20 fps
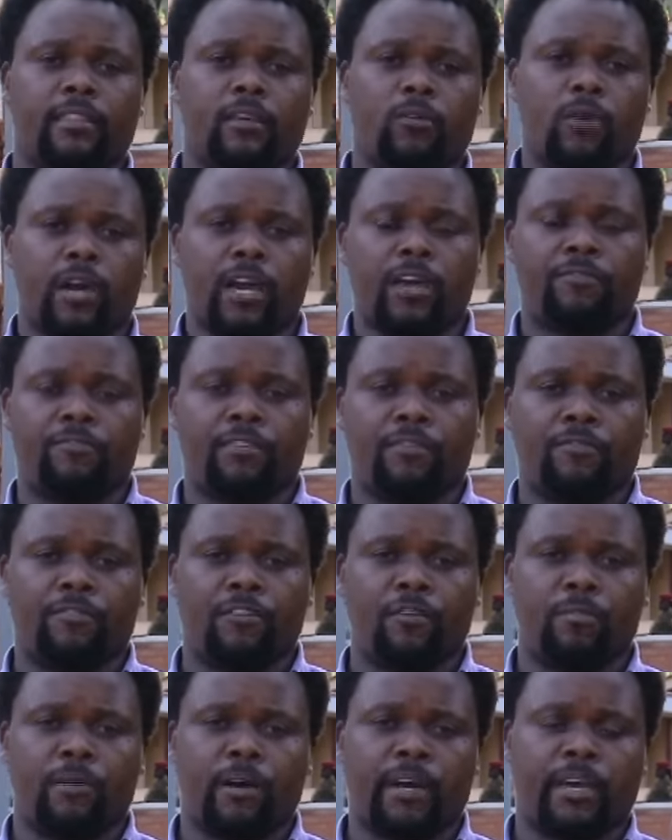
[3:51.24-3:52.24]
The wife of
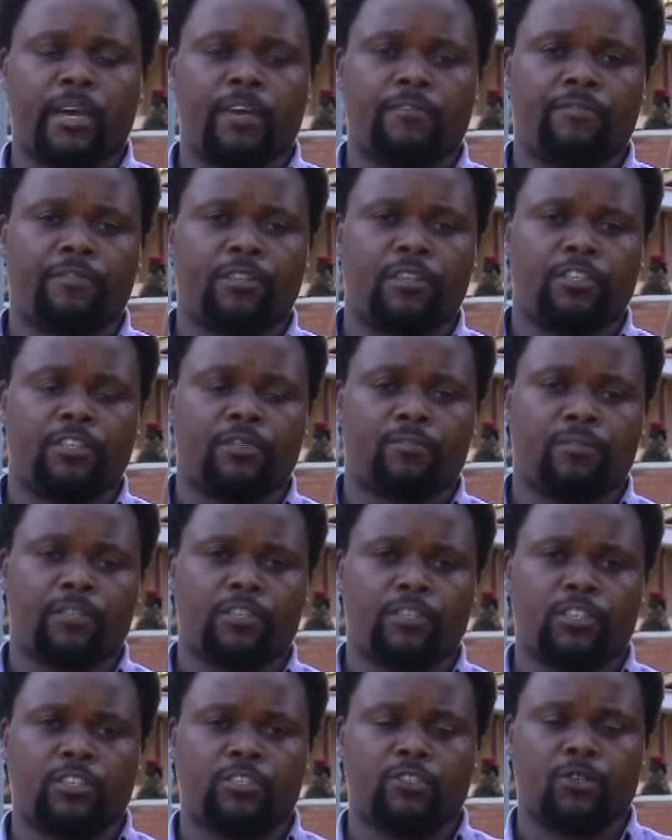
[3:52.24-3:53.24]
former F D C
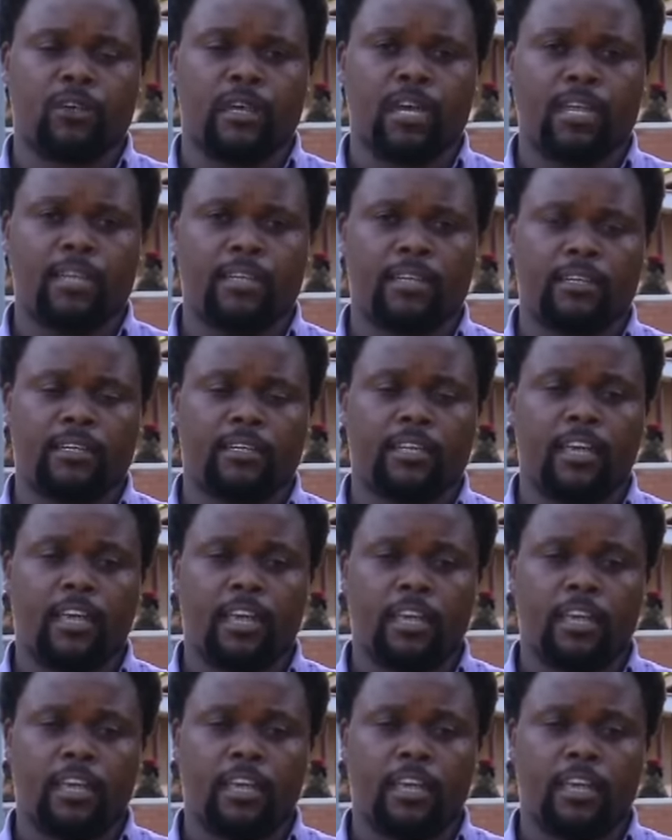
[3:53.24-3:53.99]
presidential candidate,